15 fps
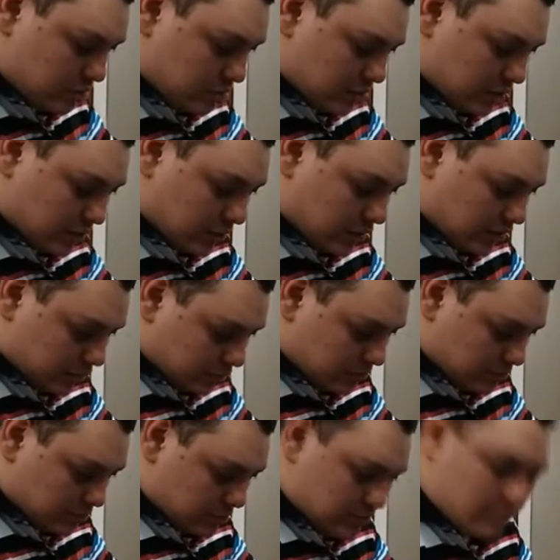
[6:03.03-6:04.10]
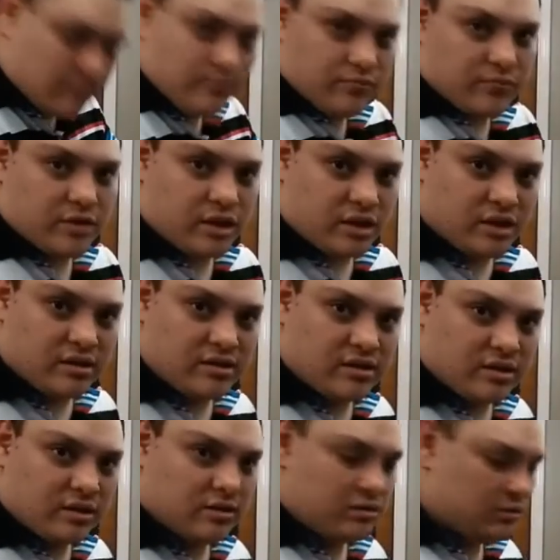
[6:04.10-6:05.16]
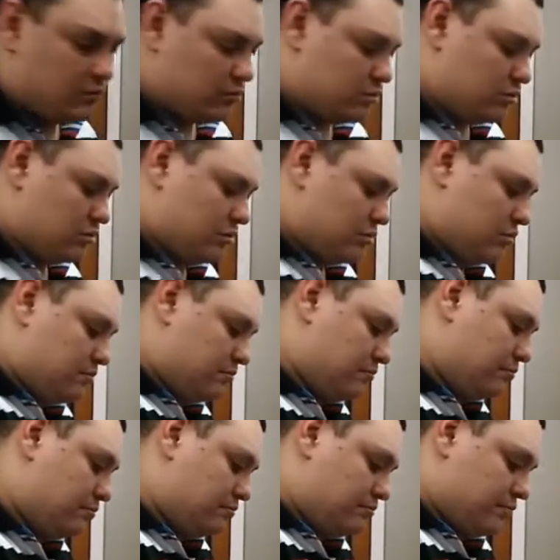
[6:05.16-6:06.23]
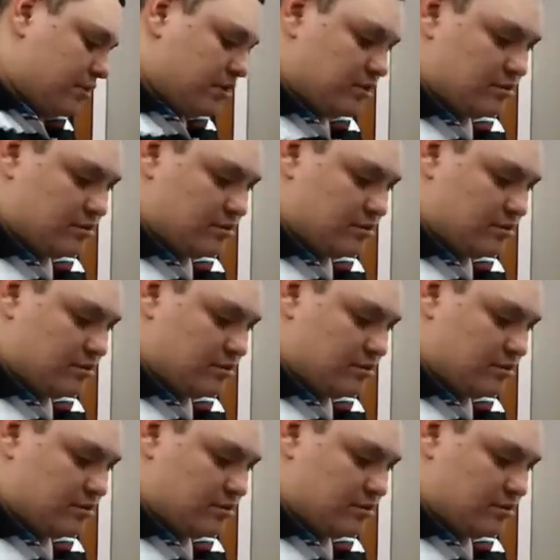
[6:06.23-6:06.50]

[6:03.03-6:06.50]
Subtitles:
Well, it is the end of the world, but